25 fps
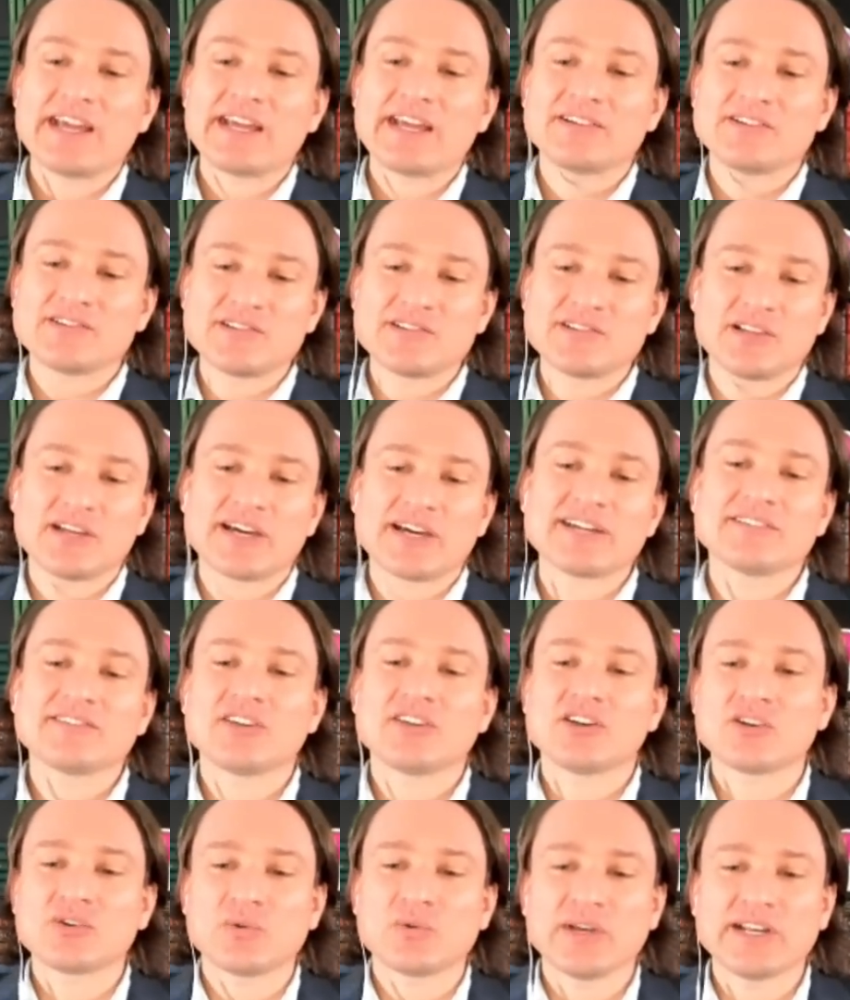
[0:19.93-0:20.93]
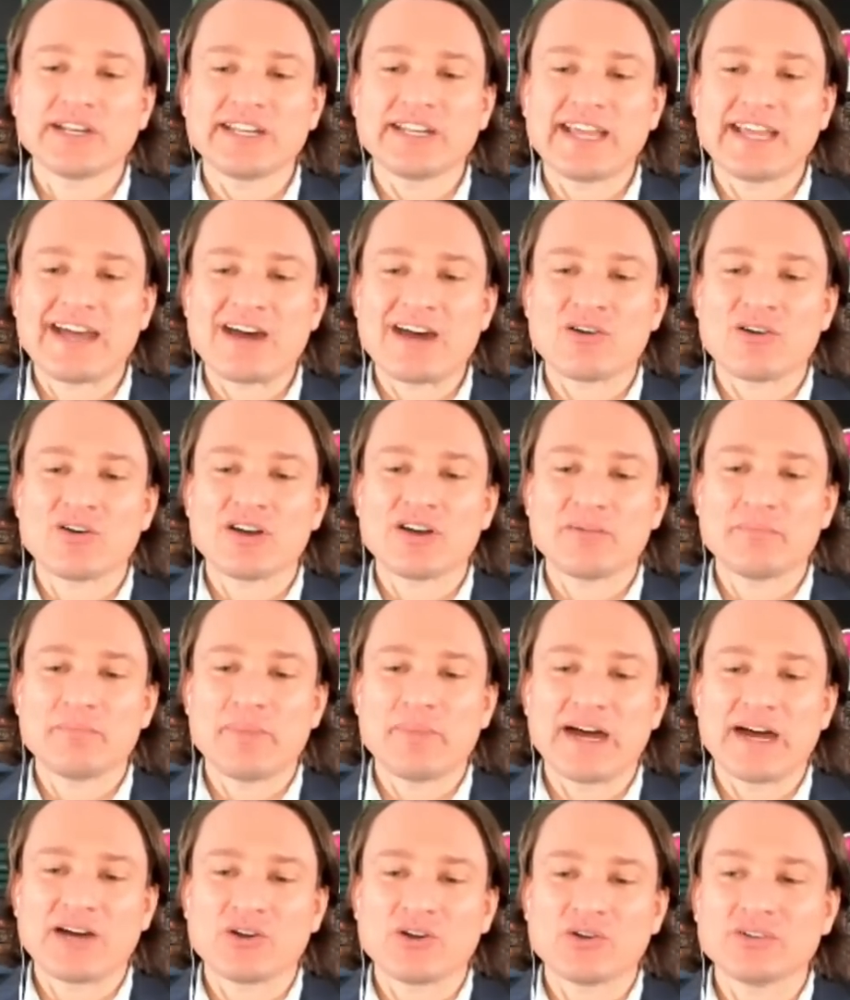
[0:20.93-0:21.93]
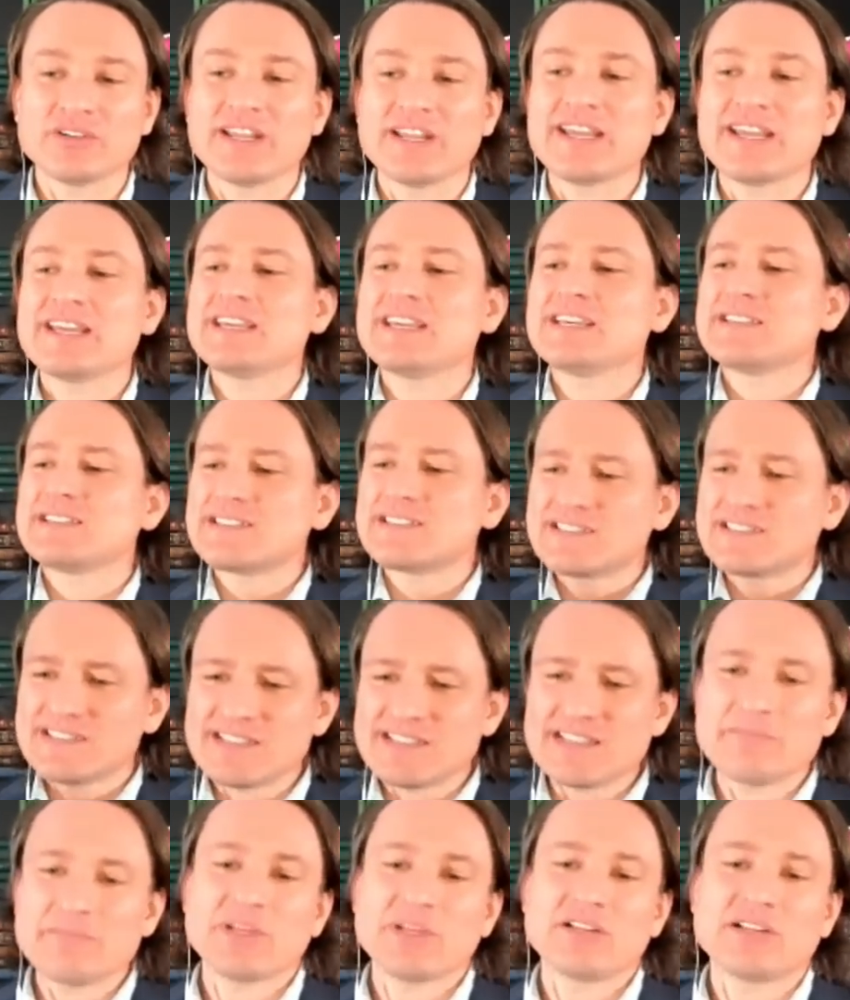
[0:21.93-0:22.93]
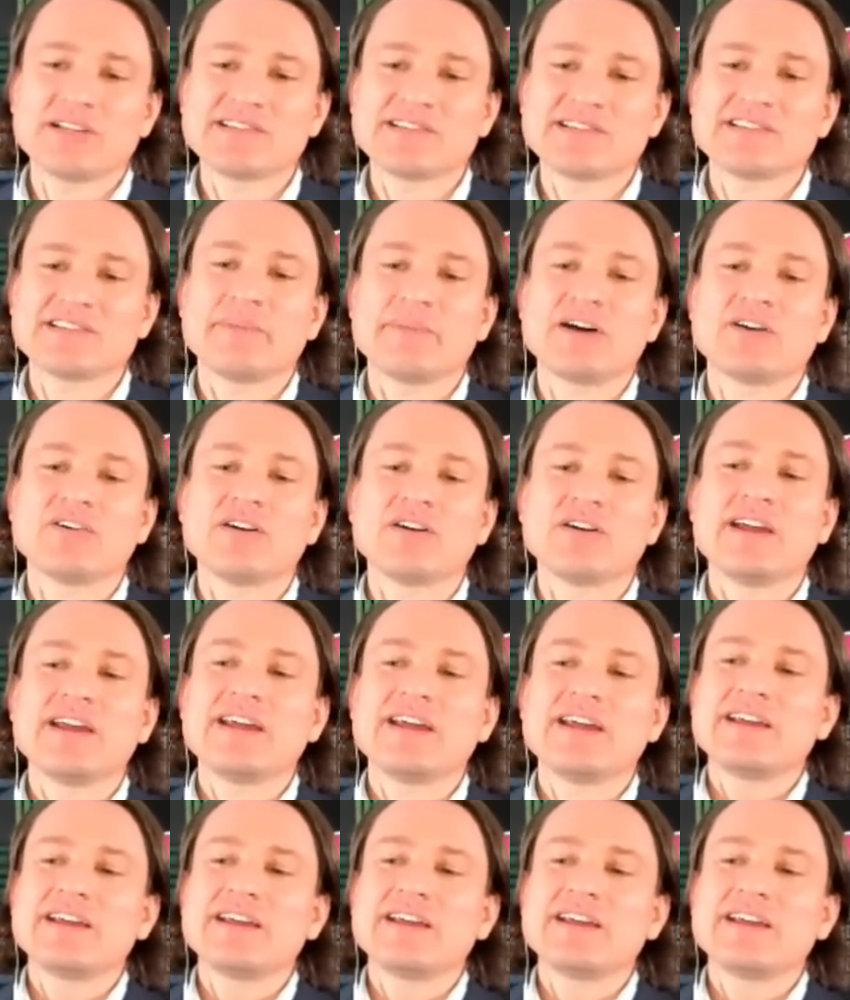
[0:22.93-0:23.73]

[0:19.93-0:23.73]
There's a lot of talk right now about stimulus, about